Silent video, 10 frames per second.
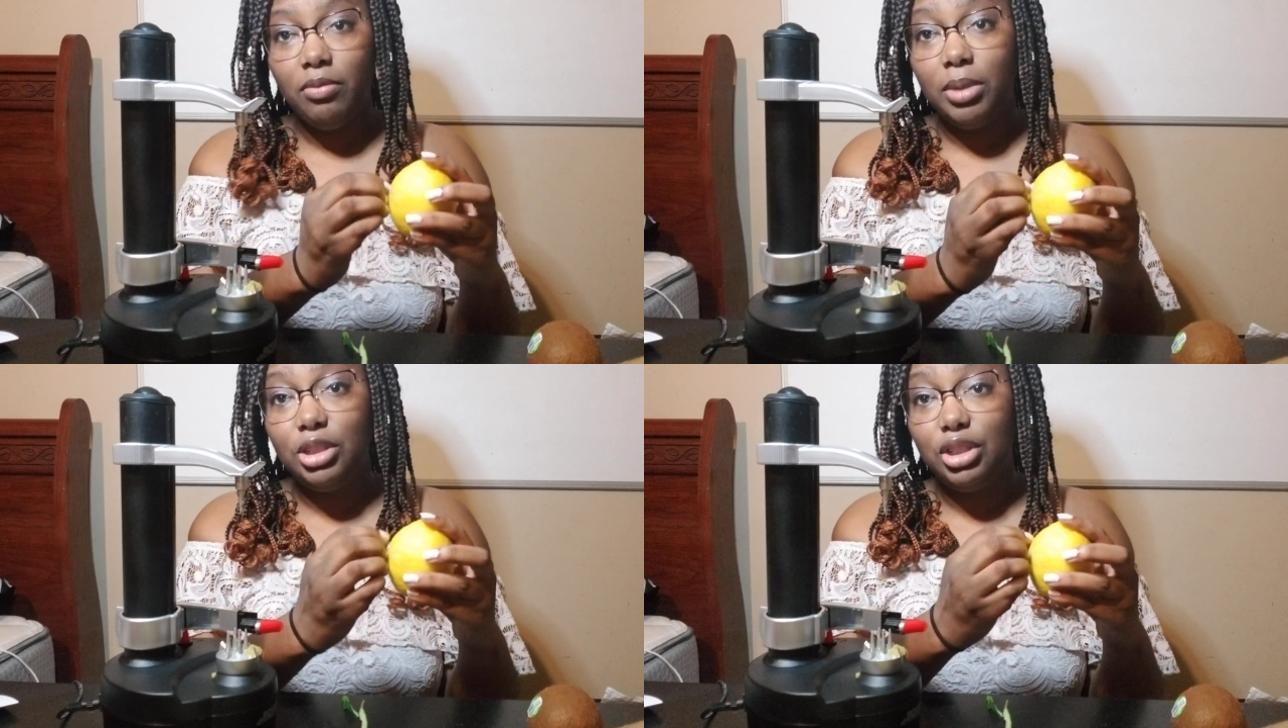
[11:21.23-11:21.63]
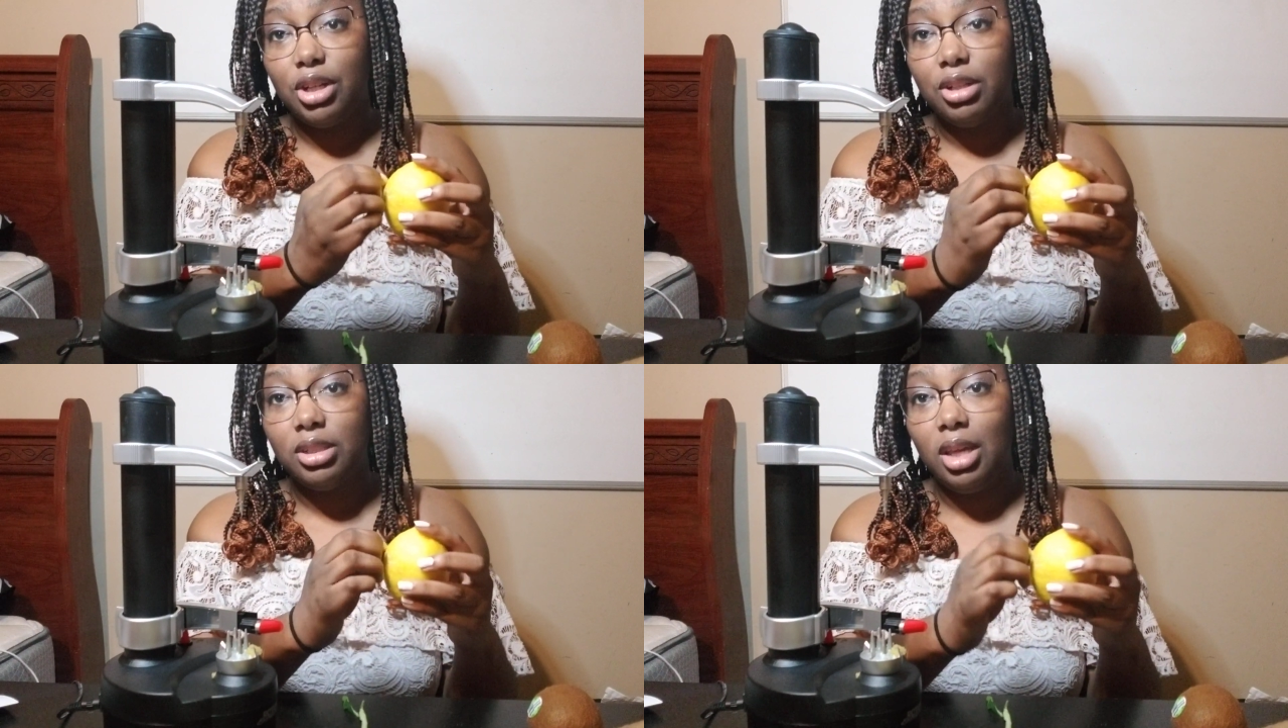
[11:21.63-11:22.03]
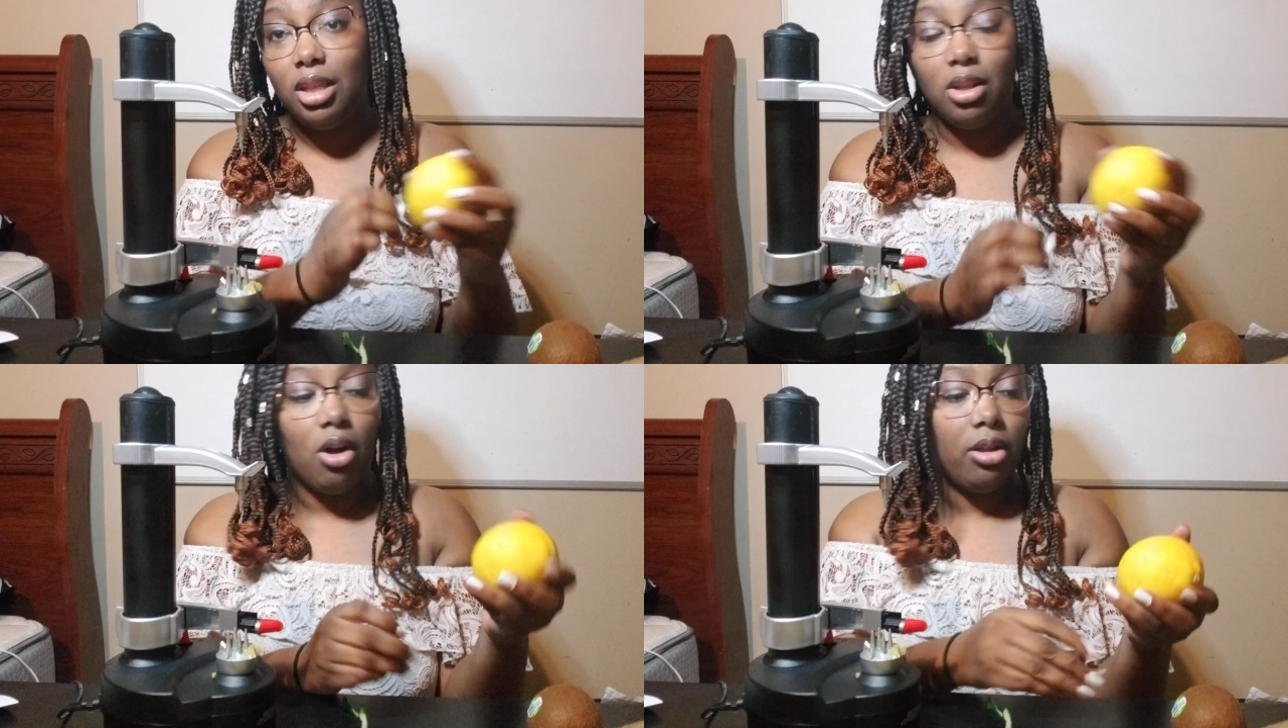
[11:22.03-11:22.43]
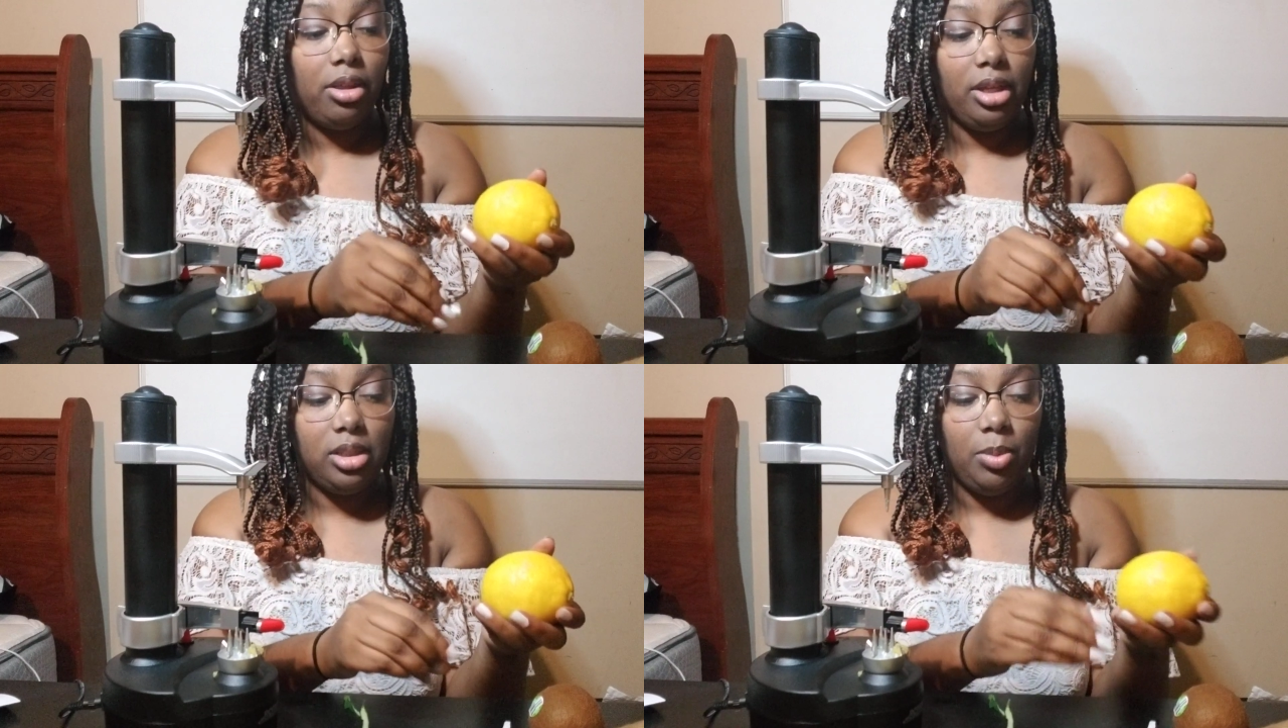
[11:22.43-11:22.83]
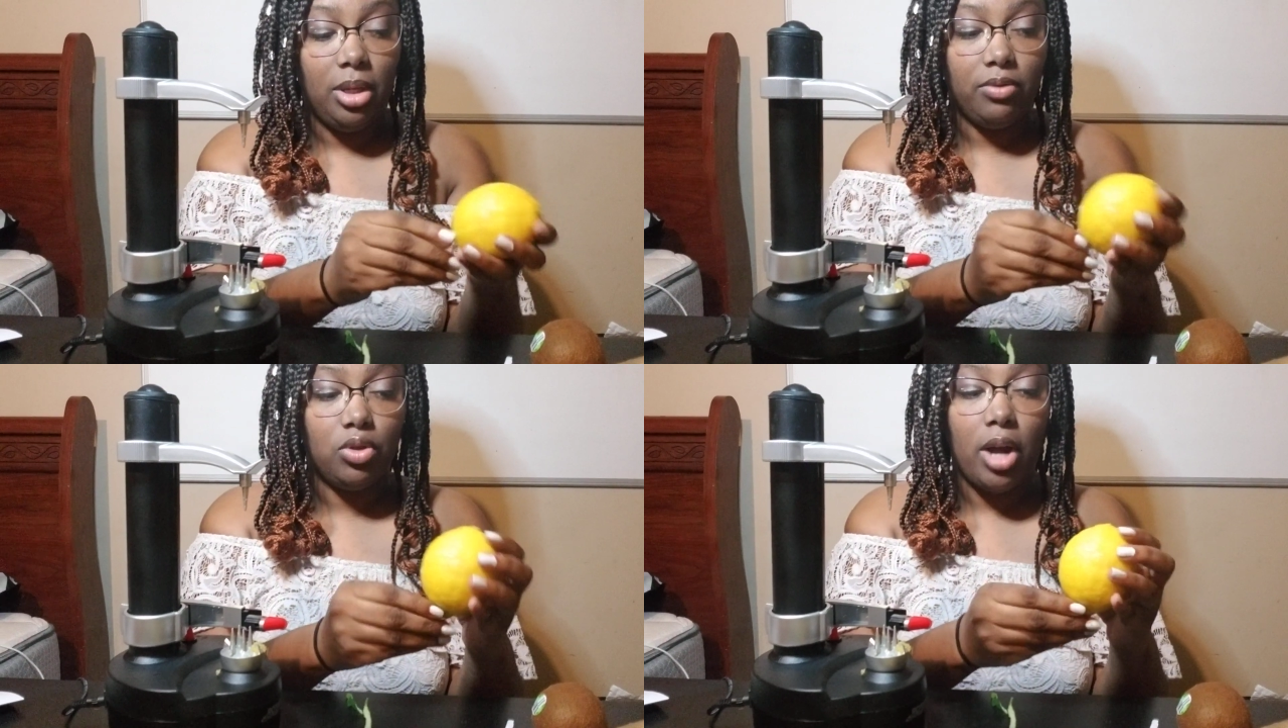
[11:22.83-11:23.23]
much thicker skin than all the things that we
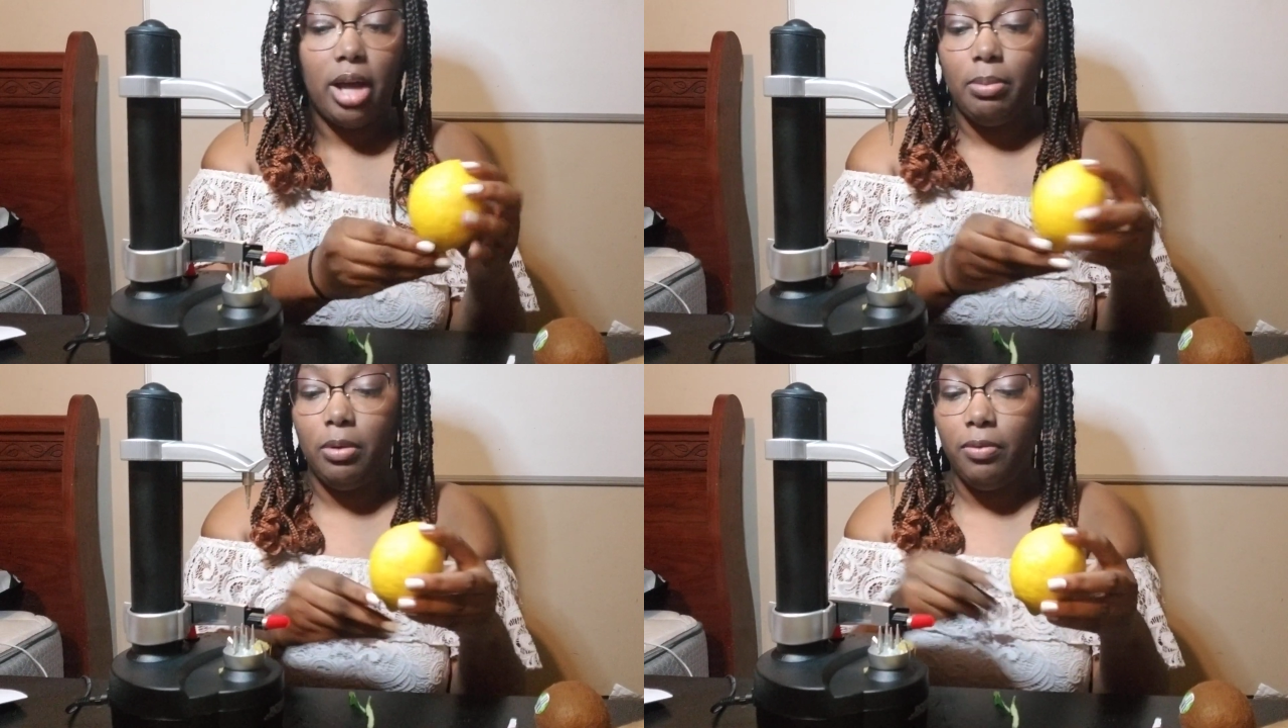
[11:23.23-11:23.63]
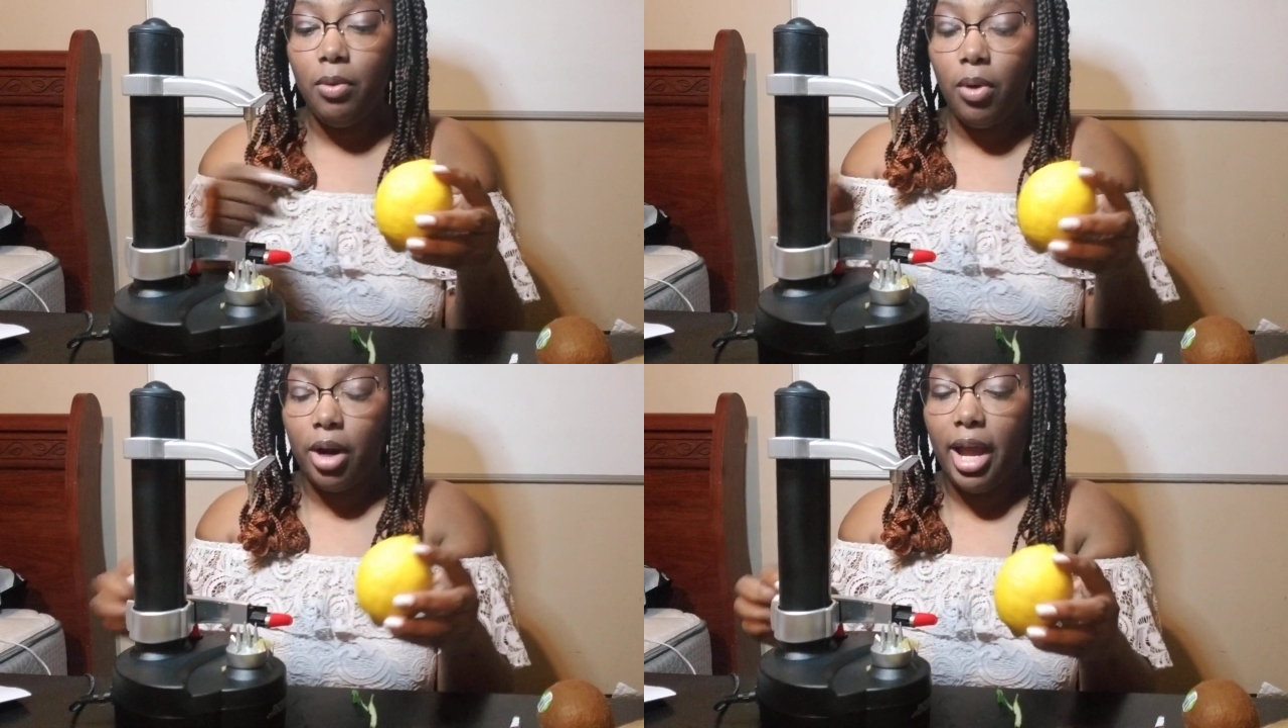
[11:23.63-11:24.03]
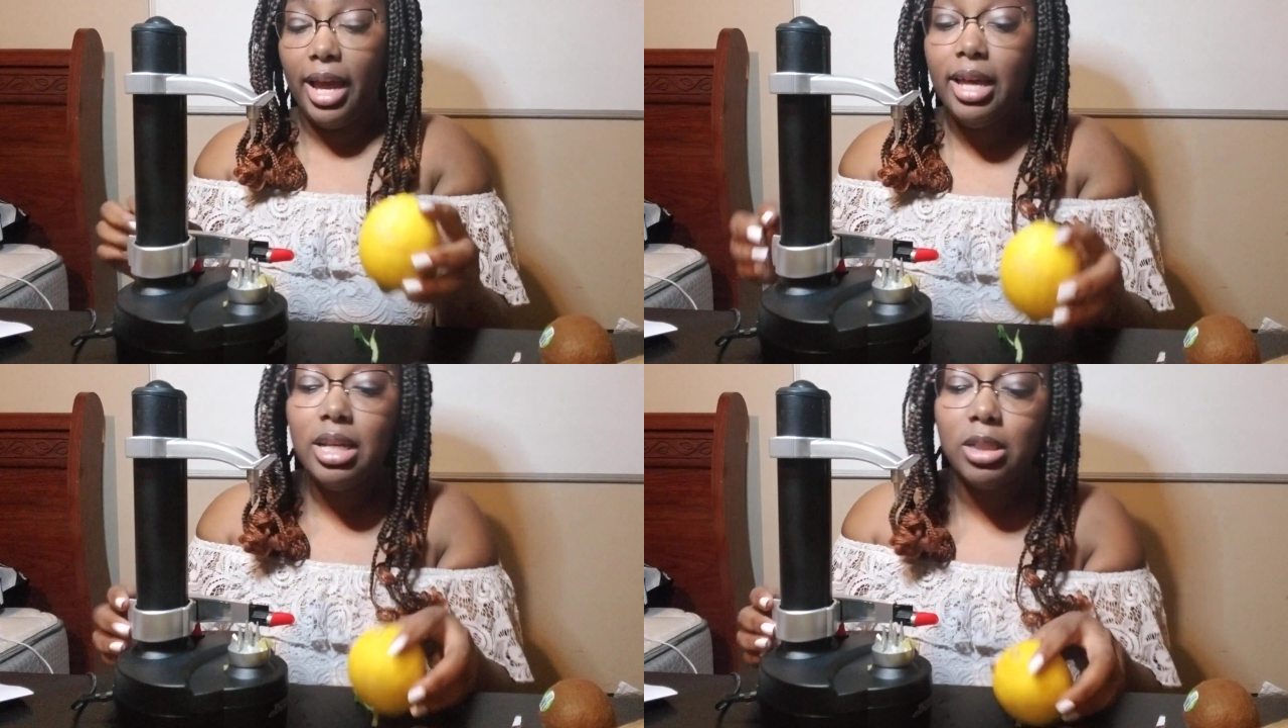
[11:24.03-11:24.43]
have tried before, and